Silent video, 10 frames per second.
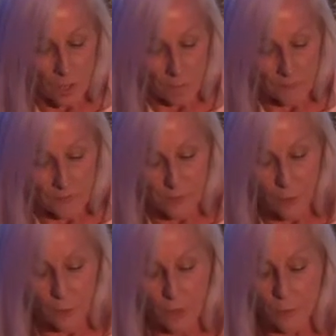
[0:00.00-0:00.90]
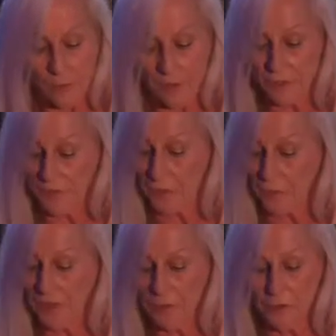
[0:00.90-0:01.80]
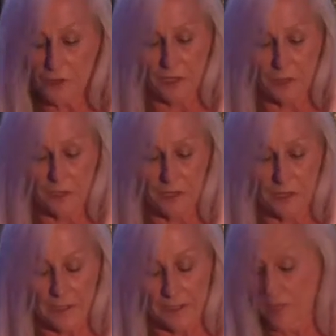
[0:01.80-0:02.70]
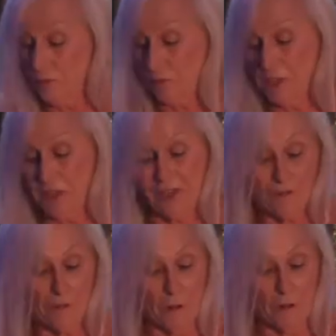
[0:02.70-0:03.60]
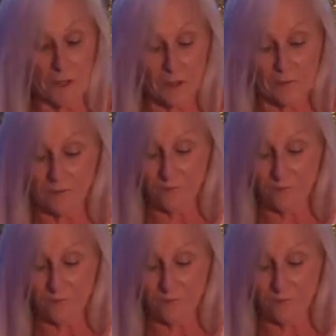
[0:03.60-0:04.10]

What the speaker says: Before I went into the ring with JB, tears began falling